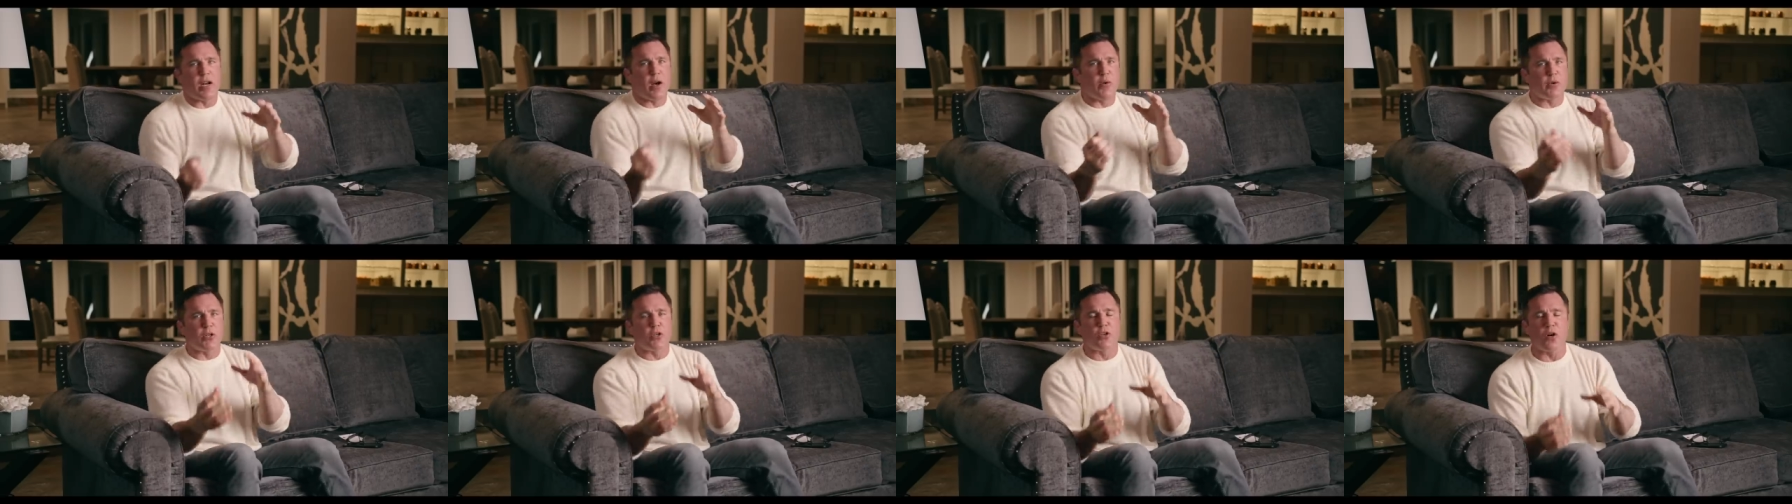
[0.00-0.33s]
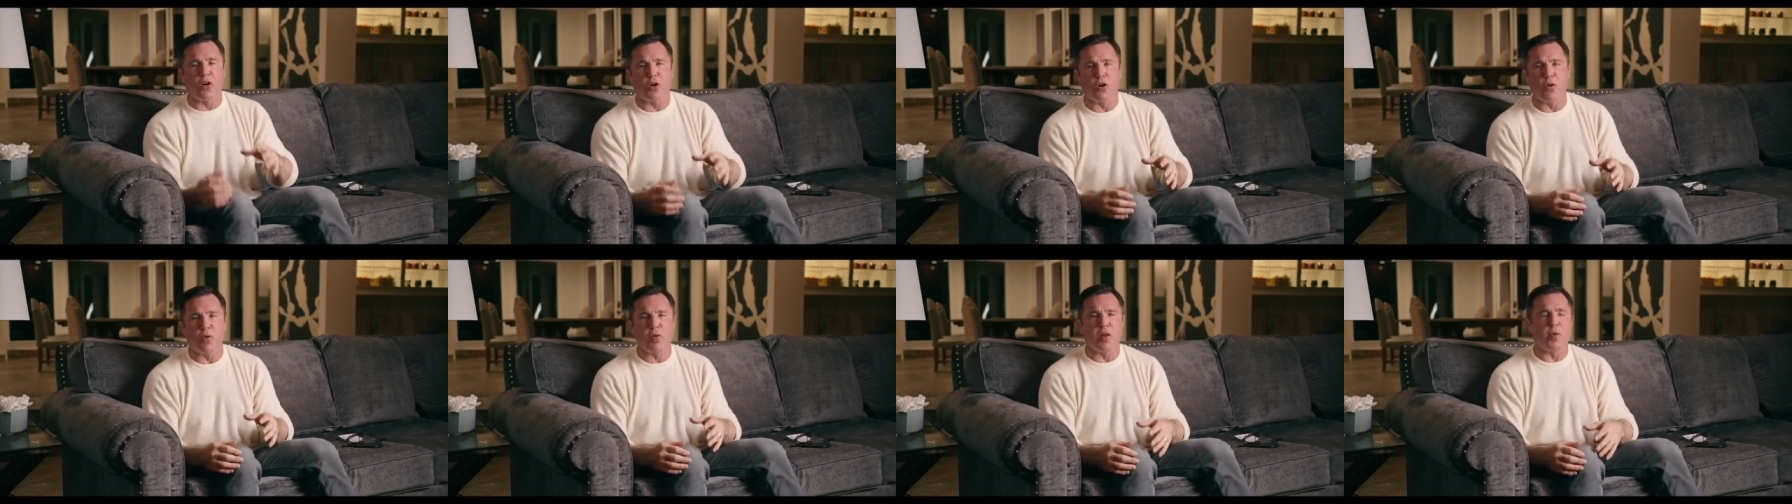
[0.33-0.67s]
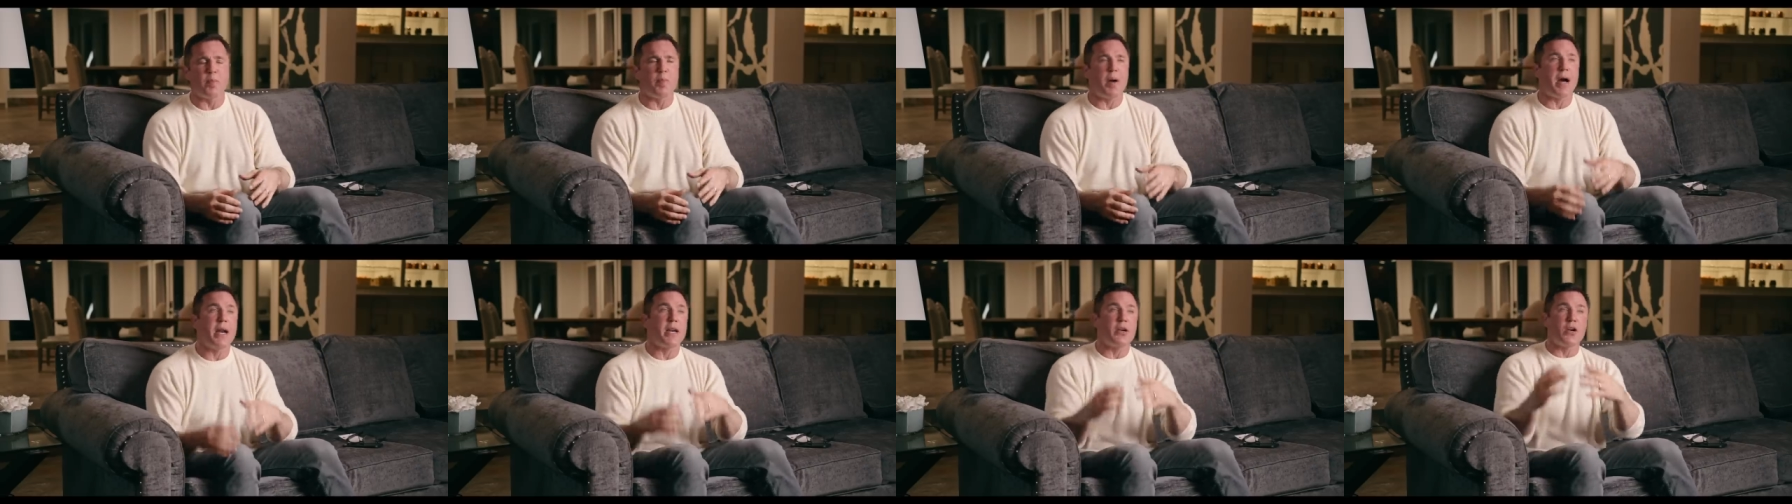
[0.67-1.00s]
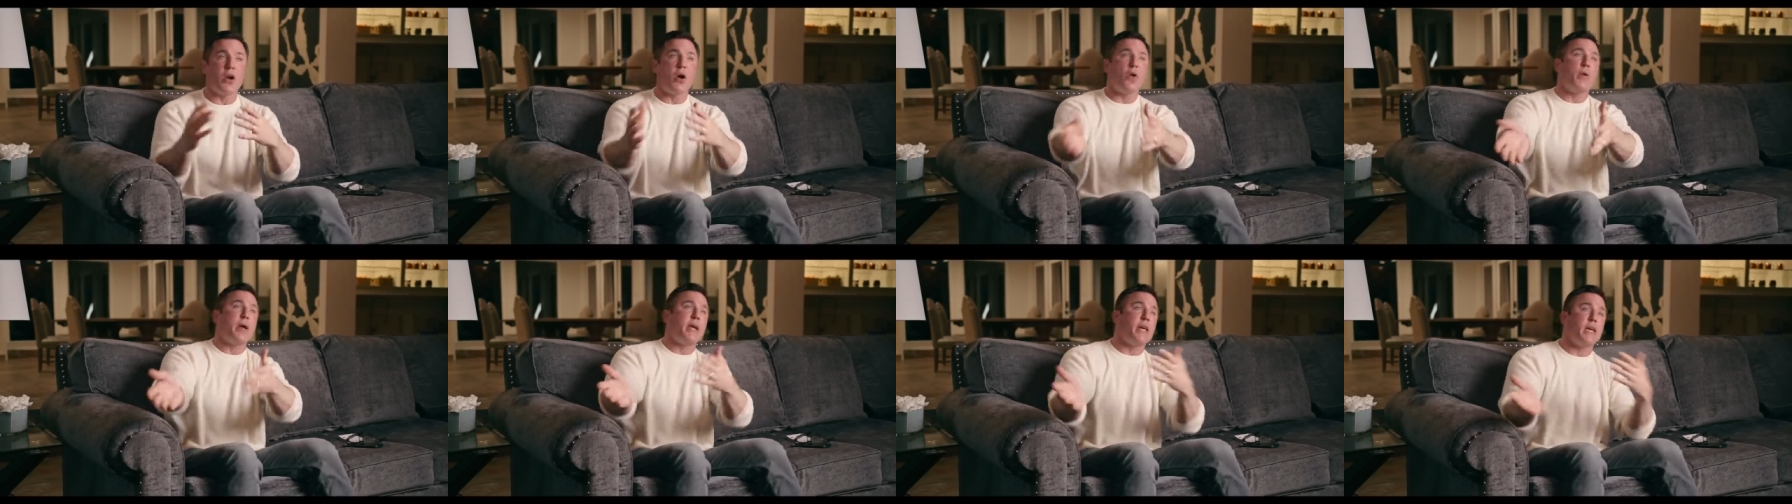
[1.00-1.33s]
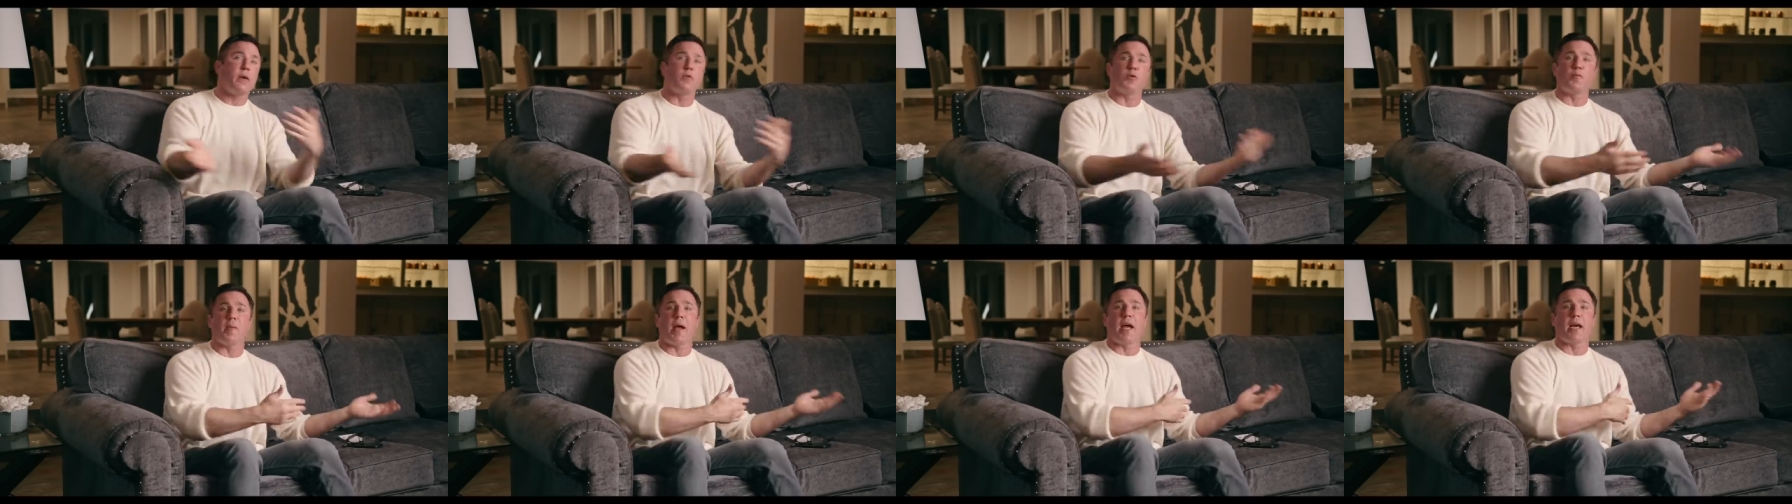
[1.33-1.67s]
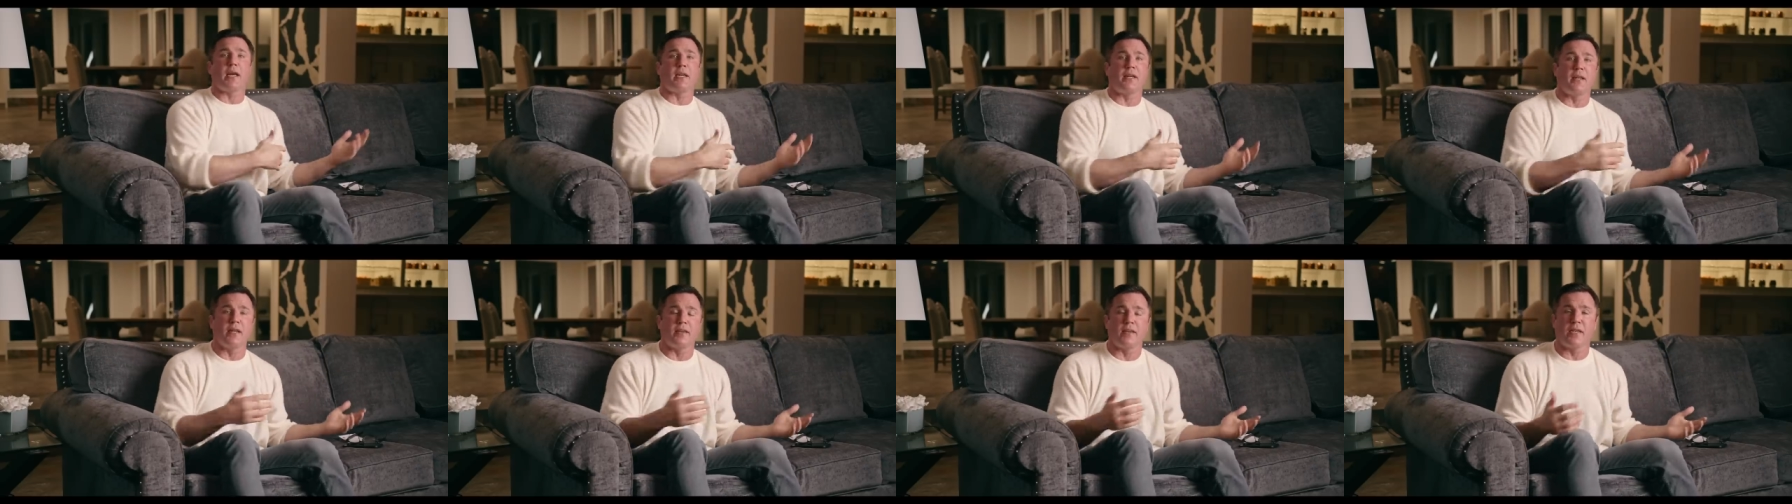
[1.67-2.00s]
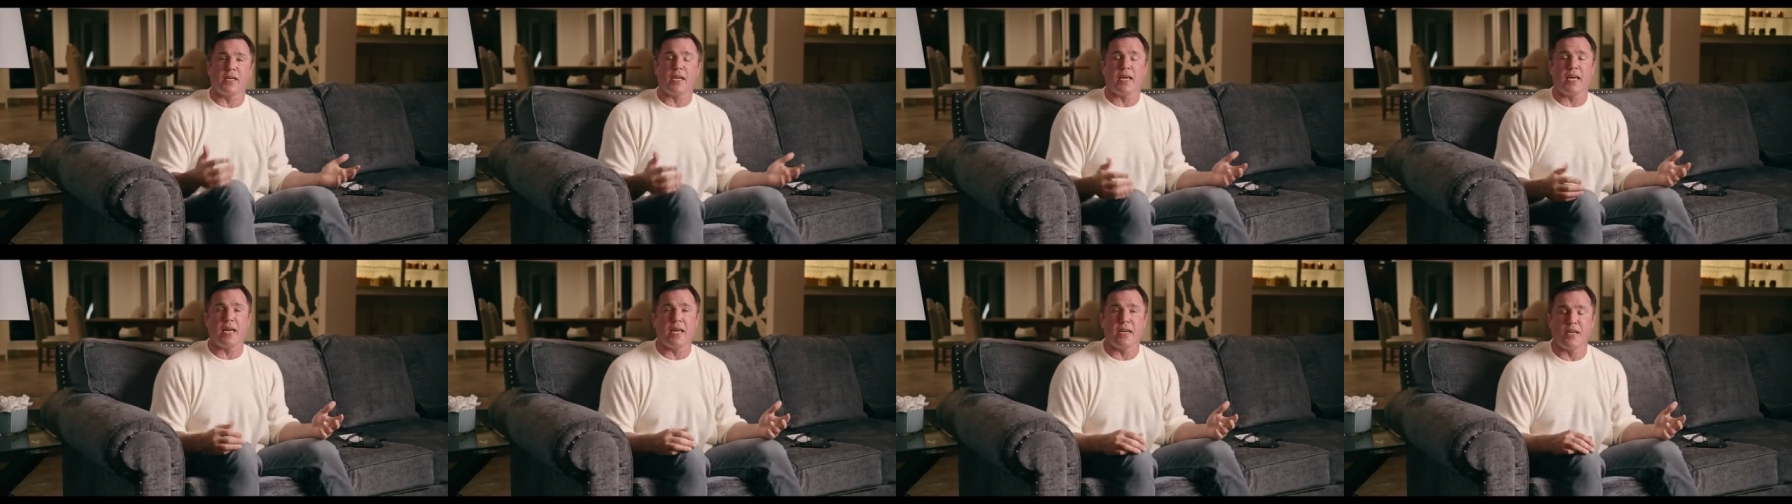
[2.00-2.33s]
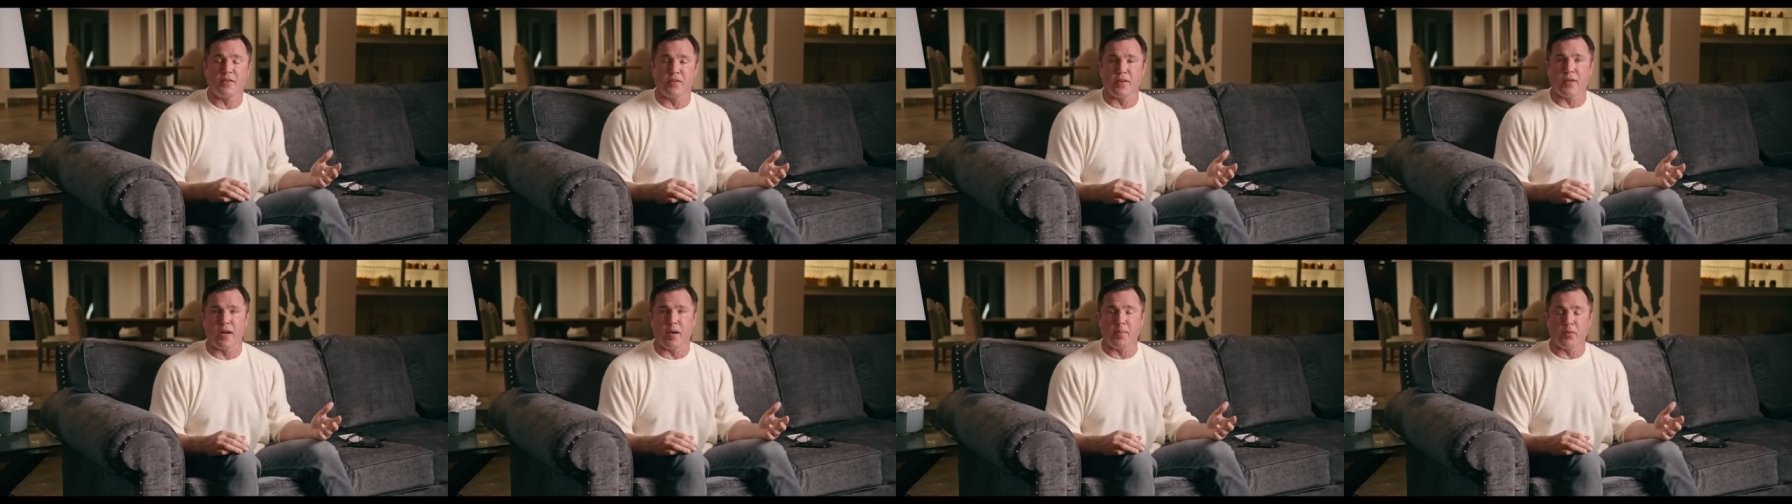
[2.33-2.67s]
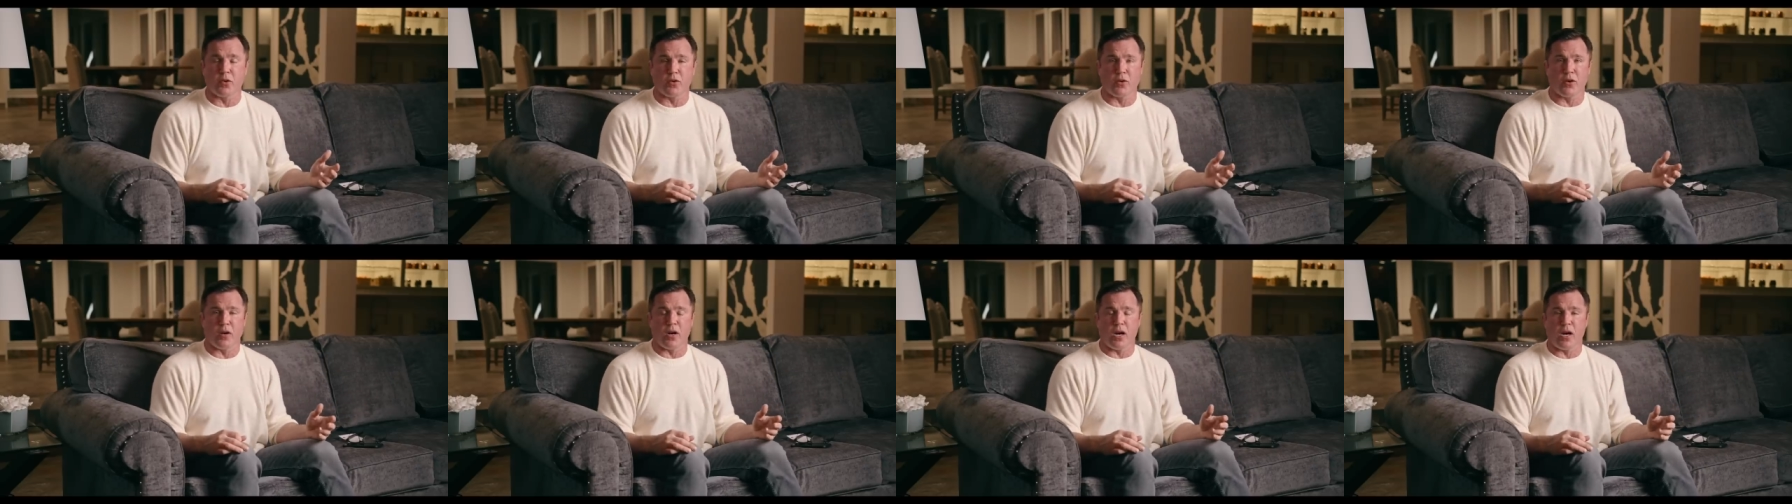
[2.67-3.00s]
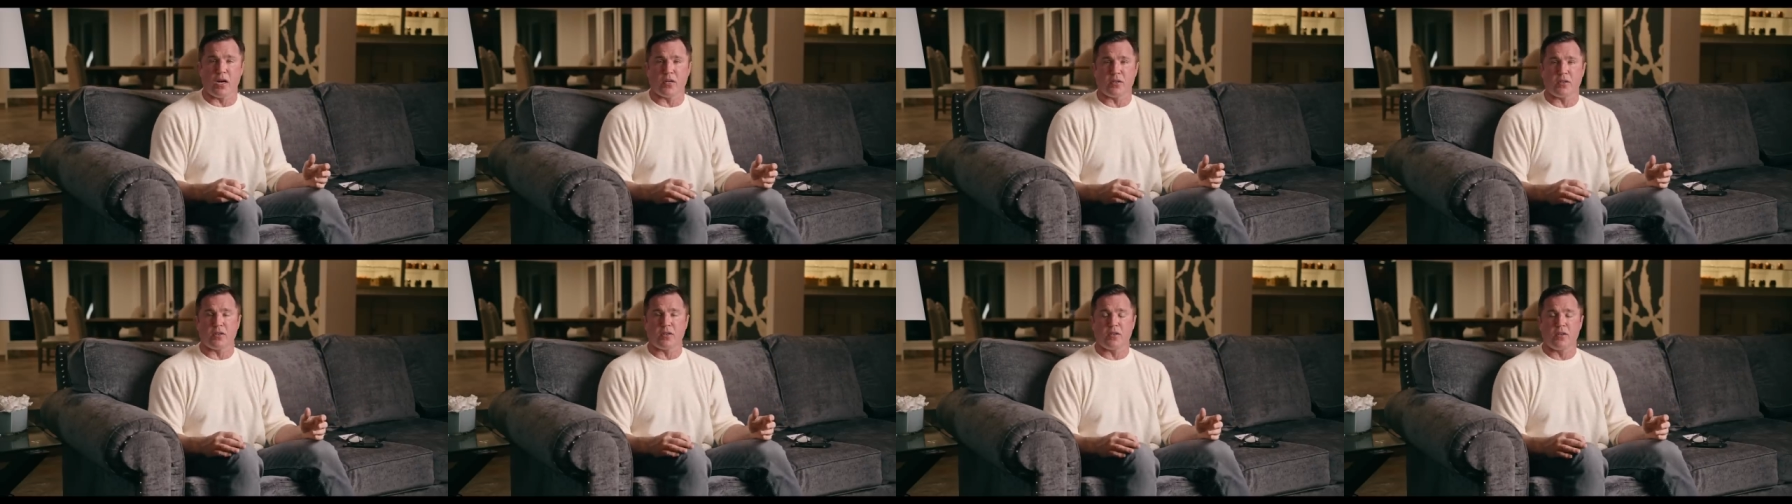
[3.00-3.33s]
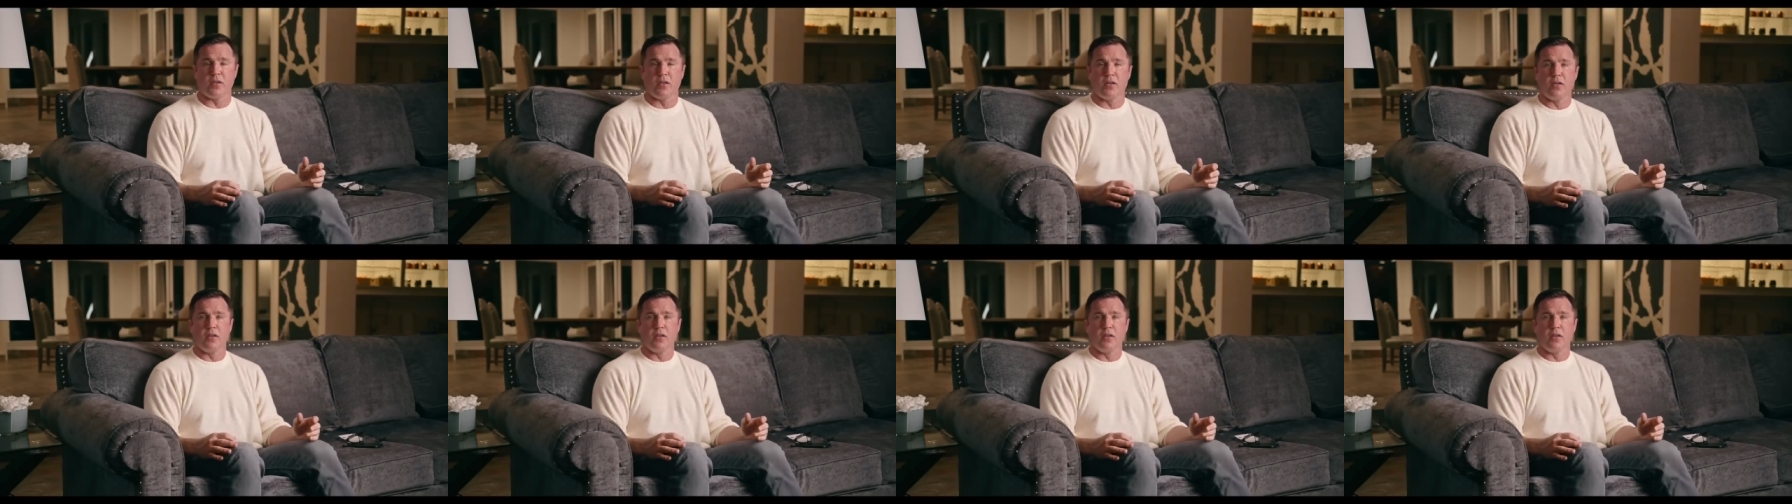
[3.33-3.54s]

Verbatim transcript: Now we start going to the body. No, he comes back and does it again. It's a double cross.